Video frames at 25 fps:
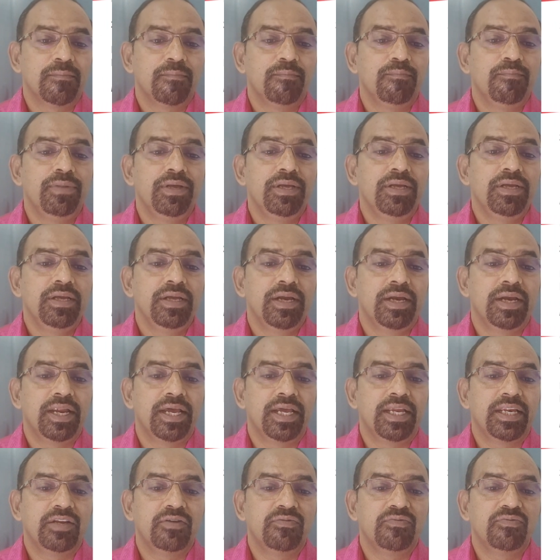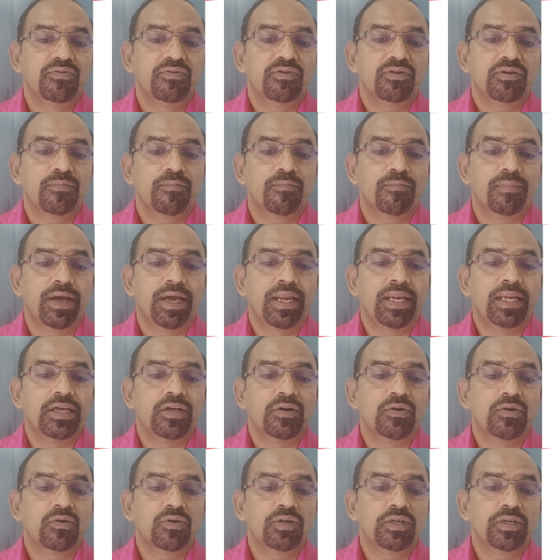B94 Bali
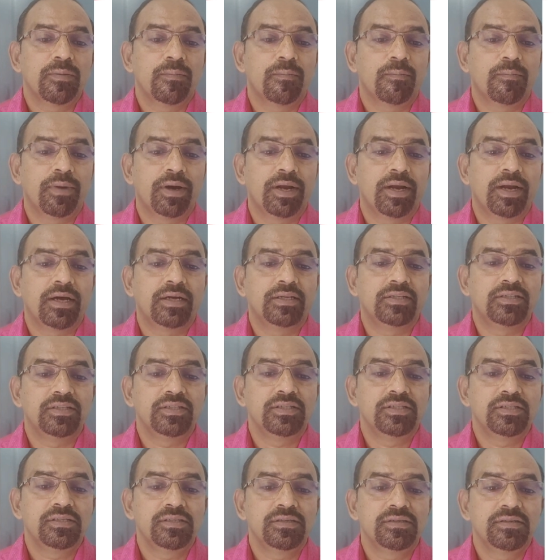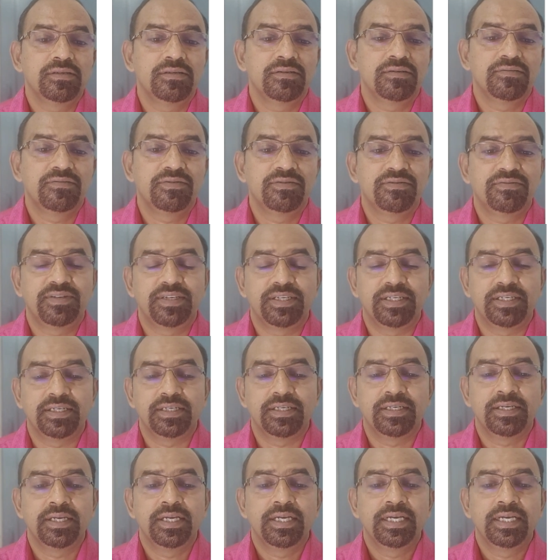Road, Panaji, 15.